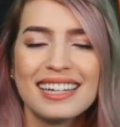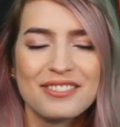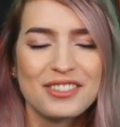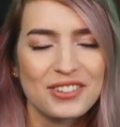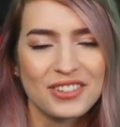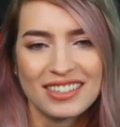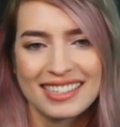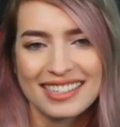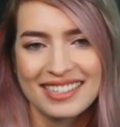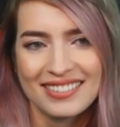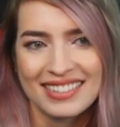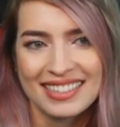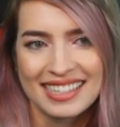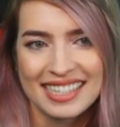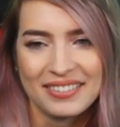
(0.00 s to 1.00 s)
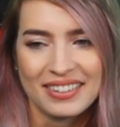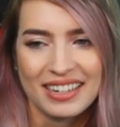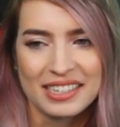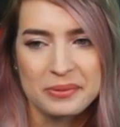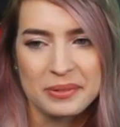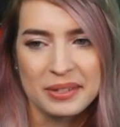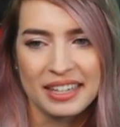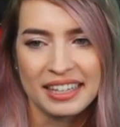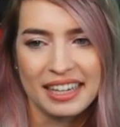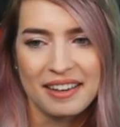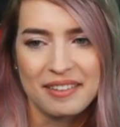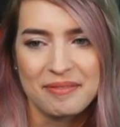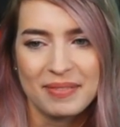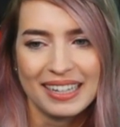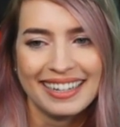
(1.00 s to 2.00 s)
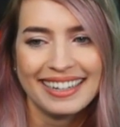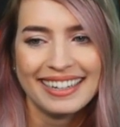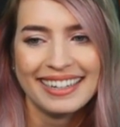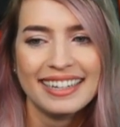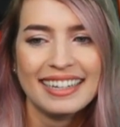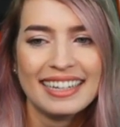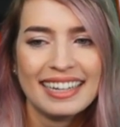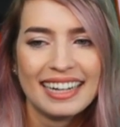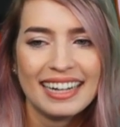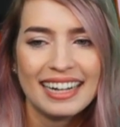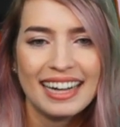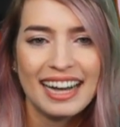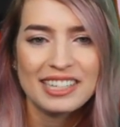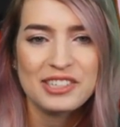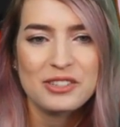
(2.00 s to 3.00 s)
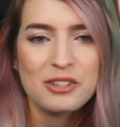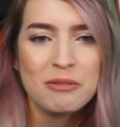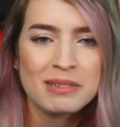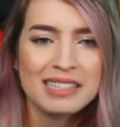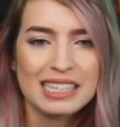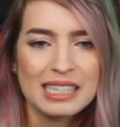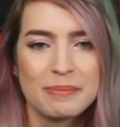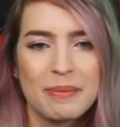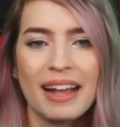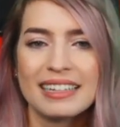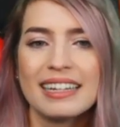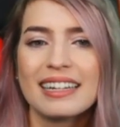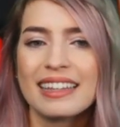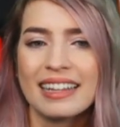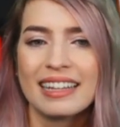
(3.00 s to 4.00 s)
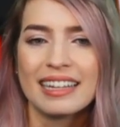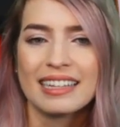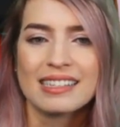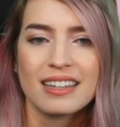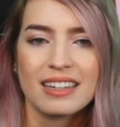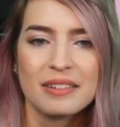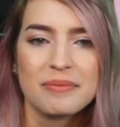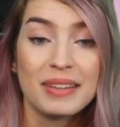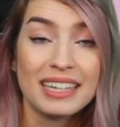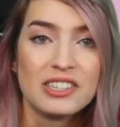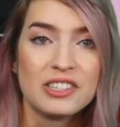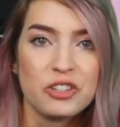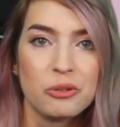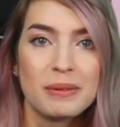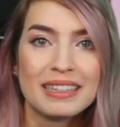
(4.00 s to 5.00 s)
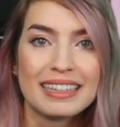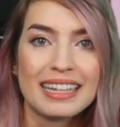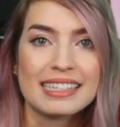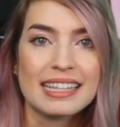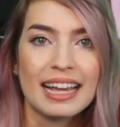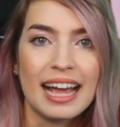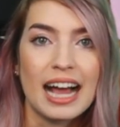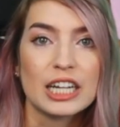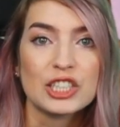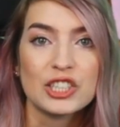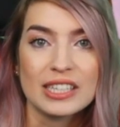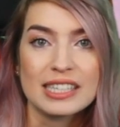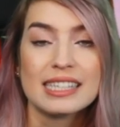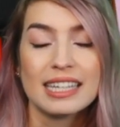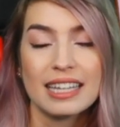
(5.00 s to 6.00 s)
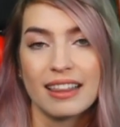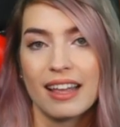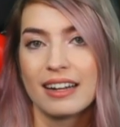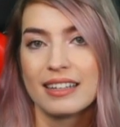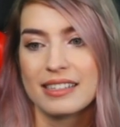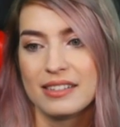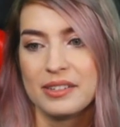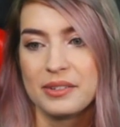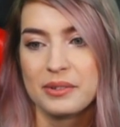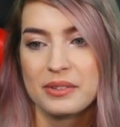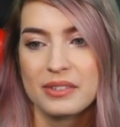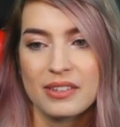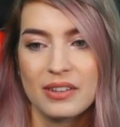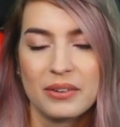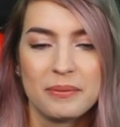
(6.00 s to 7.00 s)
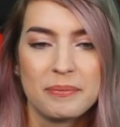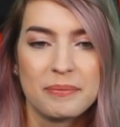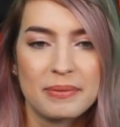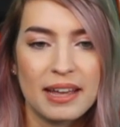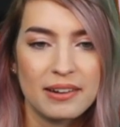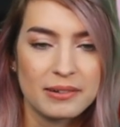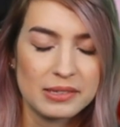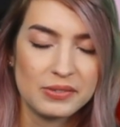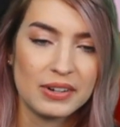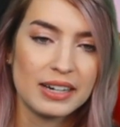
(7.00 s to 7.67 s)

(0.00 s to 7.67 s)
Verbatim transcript: scrolls, so we'll see what else we can get, but I just almost expect anything is going to be a dupe unless I actually see that it's new, so that one was very